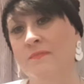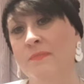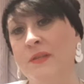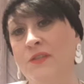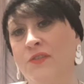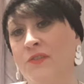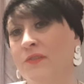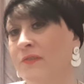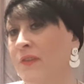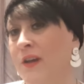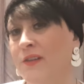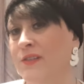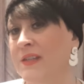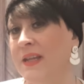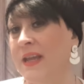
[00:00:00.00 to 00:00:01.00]
Mr.
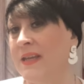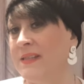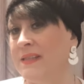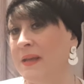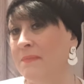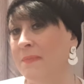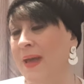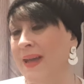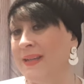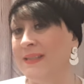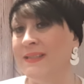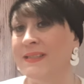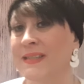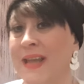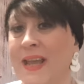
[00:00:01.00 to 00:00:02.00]
Frosty has come back
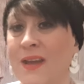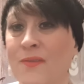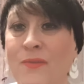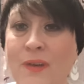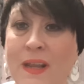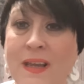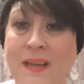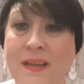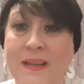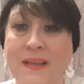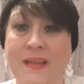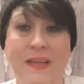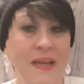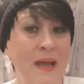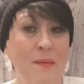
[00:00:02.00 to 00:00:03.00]
to town.
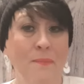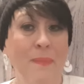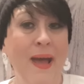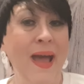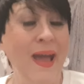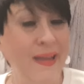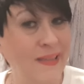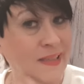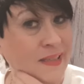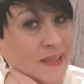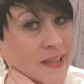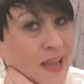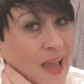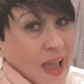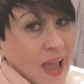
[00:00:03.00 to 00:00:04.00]
Back to
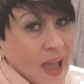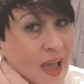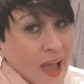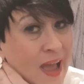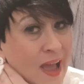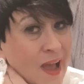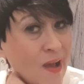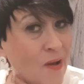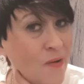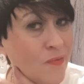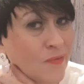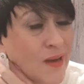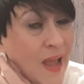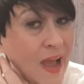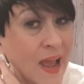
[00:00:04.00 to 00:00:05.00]

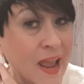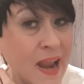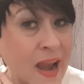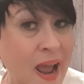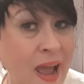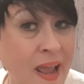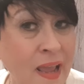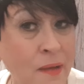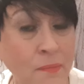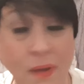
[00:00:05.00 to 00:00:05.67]
town. I, and I am